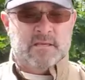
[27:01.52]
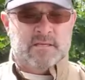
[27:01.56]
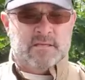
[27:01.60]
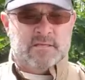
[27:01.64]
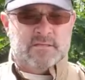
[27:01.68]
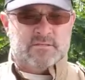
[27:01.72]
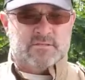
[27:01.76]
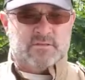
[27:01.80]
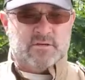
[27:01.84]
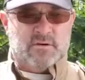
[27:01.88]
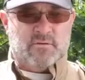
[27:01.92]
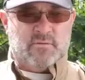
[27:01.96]

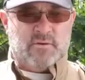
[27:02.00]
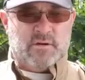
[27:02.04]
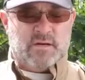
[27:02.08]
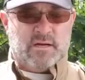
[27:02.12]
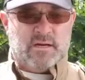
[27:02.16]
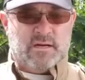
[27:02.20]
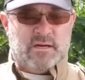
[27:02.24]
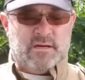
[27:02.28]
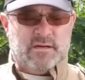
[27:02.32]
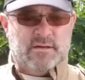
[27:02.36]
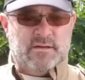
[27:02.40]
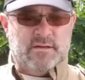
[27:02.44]
So
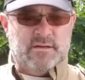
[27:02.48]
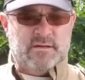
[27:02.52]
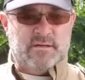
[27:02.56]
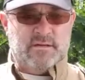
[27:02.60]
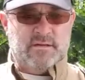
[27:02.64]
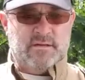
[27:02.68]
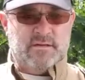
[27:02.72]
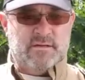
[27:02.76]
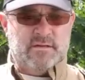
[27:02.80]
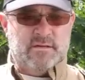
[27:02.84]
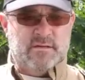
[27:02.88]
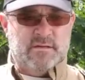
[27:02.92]
uh,
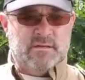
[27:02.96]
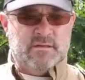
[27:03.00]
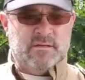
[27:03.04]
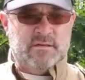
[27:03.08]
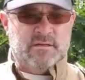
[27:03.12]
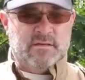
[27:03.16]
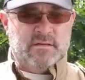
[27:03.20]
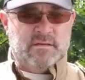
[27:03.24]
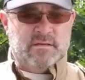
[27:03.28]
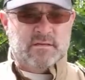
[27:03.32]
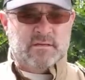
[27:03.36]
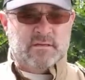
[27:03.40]

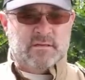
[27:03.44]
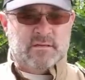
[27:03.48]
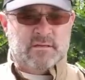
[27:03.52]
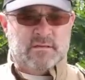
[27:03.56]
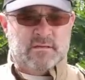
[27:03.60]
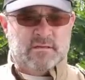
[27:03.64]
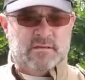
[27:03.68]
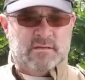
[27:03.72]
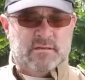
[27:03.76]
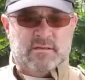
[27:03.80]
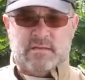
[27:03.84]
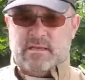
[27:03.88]

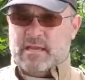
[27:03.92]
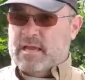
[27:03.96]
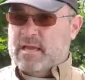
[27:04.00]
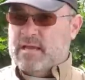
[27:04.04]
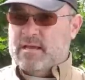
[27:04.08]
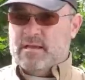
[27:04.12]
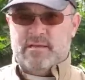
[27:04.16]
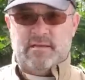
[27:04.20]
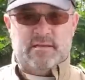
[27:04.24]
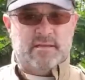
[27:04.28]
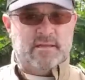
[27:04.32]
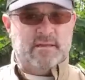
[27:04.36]

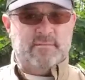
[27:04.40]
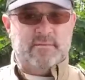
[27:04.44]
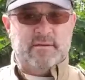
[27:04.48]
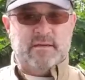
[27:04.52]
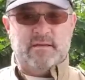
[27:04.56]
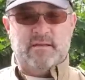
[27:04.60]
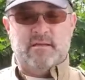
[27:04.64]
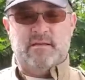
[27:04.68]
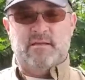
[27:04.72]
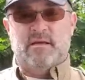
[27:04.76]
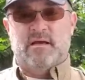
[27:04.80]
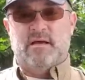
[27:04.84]
yeah, hey
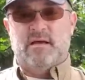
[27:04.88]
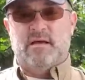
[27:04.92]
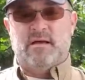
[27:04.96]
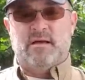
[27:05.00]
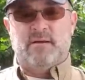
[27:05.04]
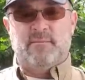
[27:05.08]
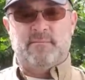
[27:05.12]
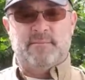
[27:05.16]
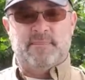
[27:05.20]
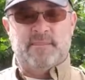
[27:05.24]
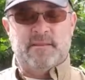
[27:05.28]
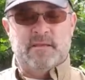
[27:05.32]
man.
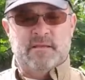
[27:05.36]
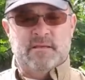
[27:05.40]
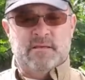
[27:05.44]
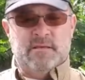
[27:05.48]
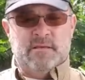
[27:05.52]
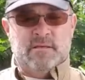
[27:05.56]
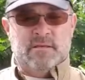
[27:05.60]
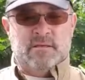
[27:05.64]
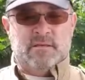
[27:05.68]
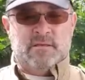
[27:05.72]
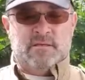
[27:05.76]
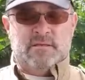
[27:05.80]
Um,
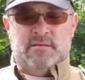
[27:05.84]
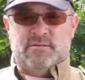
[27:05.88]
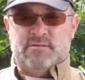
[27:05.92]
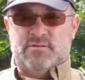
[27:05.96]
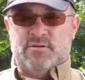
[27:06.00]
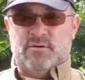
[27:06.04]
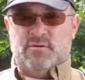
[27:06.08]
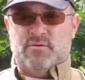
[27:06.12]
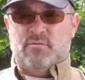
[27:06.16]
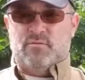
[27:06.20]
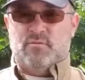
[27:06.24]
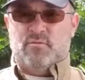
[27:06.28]

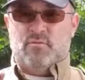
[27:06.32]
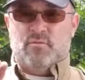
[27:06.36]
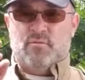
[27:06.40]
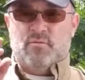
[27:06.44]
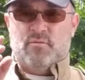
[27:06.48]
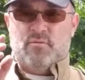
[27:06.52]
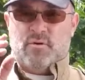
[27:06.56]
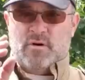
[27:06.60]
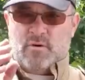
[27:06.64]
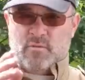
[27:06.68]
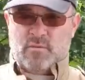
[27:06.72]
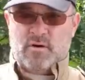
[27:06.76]
so
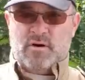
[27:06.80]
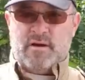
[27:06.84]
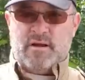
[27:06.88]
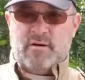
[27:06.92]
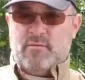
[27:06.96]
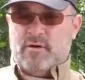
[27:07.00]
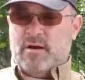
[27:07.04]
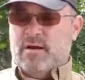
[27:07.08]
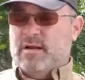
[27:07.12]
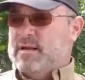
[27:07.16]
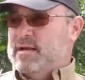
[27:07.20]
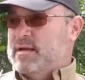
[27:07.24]
where we're
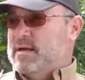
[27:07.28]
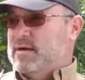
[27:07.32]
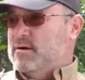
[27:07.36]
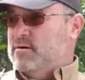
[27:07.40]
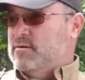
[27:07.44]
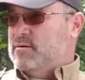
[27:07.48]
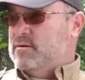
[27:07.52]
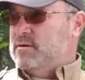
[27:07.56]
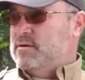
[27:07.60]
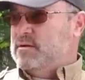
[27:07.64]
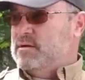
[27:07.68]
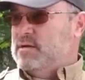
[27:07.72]
at right
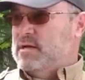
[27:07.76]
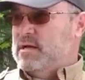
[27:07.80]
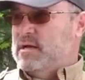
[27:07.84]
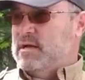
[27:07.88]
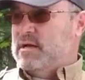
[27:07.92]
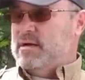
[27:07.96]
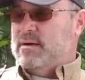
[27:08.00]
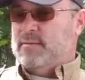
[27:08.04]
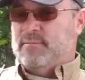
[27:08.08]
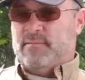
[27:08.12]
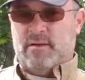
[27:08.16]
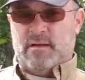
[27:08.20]
now,
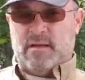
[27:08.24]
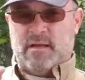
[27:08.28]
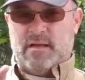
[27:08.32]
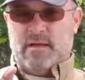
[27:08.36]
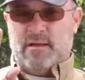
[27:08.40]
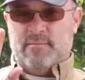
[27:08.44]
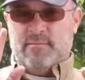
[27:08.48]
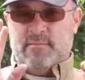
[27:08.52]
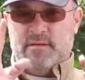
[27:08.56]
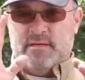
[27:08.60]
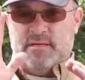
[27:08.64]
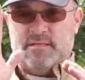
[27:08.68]
um,
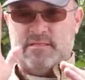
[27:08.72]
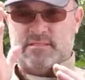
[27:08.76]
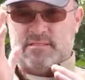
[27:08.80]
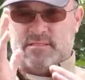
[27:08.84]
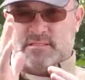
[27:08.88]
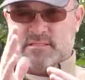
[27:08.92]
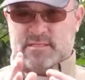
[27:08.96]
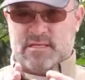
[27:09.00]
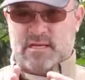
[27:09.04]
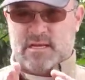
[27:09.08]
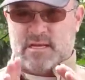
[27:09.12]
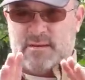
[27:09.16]
I'm going to
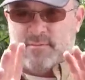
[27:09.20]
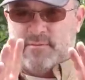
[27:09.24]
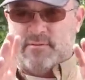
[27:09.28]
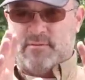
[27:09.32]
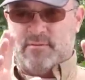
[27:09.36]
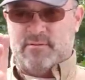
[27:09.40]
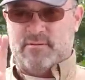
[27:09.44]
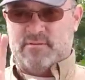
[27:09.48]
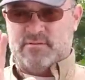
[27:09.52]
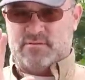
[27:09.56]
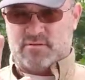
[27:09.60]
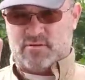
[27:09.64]
stop
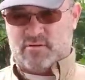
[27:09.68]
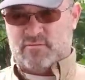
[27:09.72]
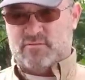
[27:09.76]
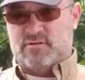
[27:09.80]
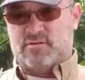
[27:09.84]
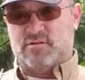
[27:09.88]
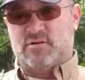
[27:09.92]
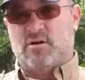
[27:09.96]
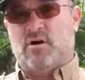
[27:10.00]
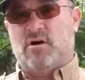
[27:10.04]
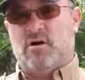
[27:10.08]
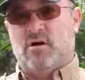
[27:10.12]
the
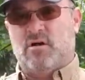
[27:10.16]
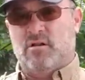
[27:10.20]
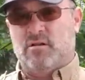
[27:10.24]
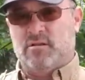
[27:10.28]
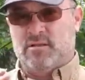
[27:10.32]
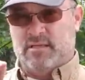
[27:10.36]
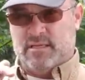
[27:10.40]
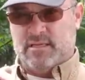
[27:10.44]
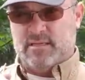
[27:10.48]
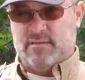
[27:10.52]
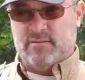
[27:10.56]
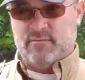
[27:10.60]
service call
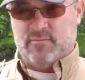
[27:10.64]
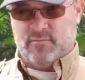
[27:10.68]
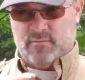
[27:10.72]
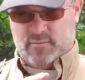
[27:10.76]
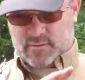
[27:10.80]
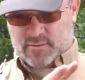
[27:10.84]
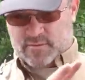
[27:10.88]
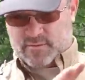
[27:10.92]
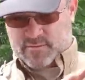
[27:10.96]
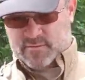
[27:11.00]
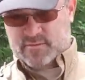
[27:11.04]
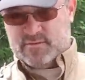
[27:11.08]

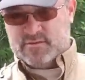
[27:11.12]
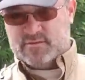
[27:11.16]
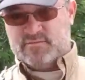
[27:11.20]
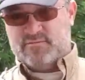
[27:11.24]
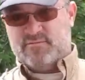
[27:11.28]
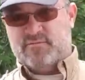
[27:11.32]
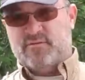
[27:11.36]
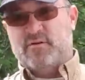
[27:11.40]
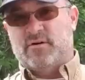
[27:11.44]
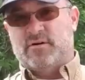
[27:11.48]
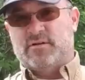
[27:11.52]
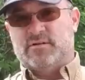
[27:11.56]
with this
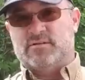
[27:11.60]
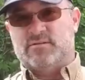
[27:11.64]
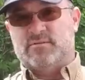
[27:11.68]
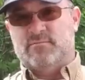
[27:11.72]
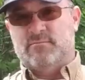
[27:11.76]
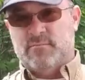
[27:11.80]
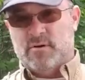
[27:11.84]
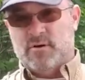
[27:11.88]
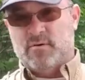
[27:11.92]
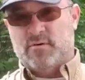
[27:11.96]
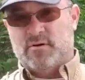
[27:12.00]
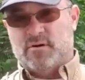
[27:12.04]
furnace
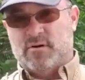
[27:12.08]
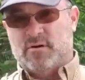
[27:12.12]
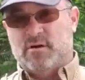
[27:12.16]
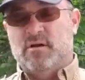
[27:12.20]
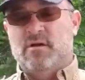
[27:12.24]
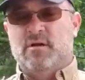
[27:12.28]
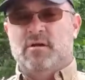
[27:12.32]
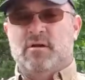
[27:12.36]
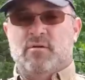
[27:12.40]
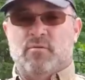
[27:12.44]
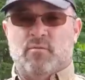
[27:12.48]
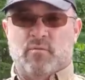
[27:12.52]
motor.
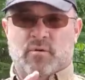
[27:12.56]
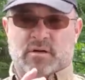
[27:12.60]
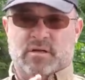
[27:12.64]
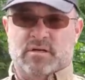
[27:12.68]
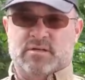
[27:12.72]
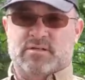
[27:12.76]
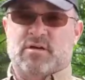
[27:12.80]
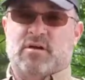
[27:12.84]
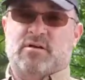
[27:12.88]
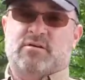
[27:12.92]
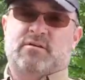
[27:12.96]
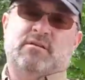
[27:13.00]
We're going
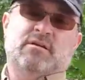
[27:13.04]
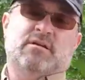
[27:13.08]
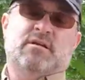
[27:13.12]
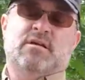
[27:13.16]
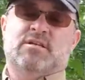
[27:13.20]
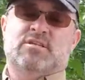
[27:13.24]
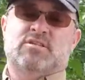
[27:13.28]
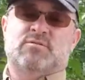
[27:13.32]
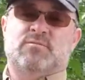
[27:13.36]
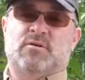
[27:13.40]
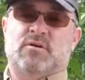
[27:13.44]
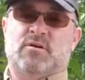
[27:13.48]
to talk to the
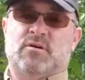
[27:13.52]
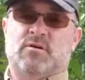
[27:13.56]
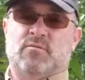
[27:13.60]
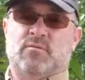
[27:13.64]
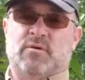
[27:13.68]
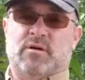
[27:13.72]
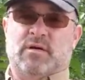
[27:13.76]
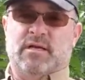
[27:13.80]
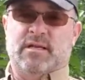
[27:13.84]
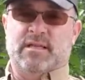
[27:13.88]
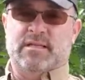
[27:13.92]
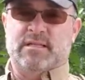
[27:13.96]
customer.
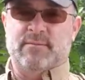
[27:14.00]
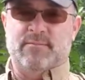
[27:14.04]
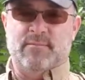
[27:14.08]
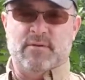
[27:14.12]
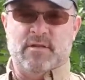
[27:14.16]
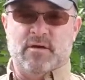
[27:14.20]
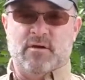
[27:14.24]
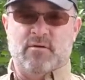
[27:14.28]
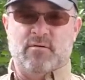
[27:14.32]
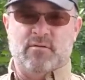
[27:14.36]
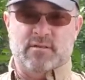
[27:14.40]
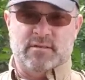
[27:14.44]
We're going to let them
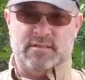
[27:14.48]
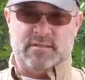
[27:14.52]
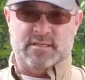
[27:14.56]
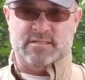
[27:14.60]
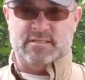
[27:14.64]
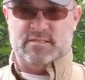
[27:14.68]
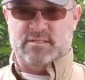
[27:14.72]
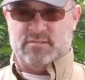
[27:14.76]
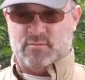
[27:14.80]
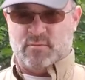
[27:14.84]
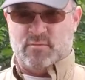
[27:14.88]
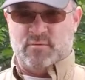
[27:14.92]
know that
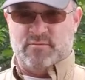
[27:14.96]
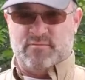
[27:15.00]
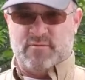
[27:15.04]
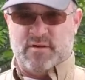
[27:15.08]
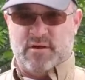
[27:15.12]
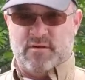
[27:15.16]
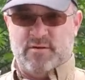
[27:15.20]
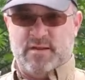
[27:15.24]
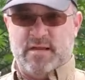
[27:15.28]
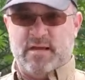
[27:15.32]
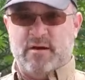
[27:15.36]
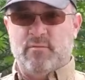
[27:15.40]
this is what we
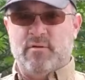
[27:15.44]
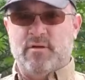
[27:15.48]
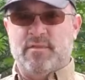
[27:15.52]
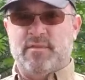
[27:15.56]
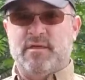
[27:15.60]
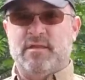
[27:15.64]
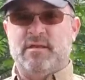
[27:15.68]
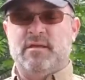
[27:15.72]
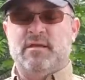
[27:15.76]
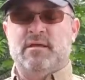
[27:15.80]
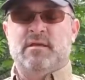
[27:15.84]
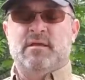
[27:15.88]
found out with
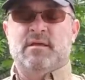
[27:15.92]
it.